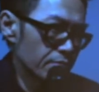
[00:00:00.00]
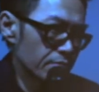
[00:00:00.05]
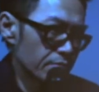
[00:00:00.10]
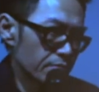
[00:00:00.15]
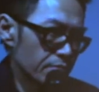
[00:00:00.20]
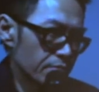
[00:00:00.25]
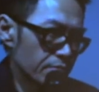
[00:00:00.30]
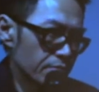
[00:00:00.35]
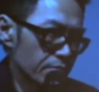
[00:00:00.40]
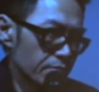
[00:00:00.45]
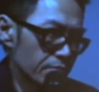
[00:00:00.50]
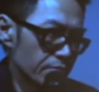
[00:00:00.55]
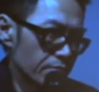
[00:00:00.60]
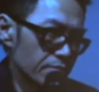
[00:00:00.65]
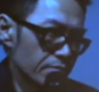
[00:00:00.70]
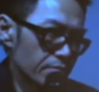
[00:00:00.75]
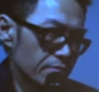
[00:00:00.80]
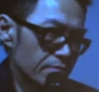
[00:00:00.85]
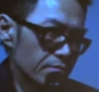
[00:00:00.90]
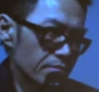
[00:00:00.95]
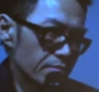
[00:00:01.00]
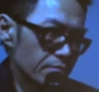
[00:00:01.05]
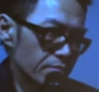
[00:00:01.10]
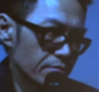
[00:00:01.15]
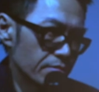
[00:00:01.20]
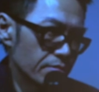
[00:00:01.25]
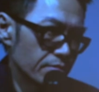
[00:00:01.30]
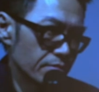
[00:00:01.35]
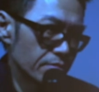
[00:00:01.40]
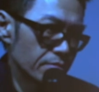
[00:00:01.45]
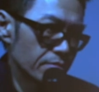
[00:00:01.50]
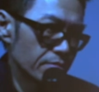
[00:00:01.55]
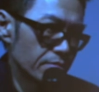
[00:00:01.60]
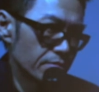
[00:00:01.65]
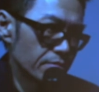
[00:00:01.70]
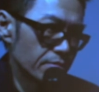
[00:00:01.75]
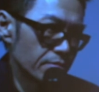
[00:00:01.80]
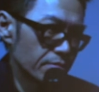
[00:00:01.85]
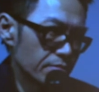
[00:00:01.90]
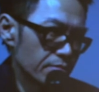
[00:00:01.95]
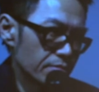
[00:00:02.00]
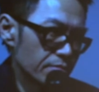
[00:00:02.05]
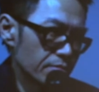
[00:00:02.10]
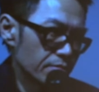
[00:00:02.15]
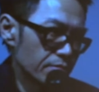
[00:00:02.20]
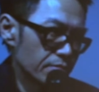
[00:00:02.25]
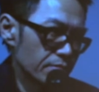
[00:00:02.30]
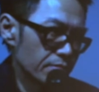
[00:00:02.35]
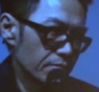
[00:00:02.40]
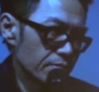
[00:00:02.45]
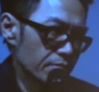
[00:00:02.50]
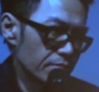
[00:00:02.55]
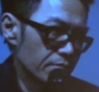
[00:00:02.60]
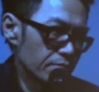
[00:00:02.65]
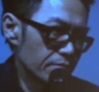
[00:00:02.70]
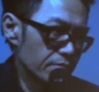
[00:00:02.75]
provided the words have the same meaning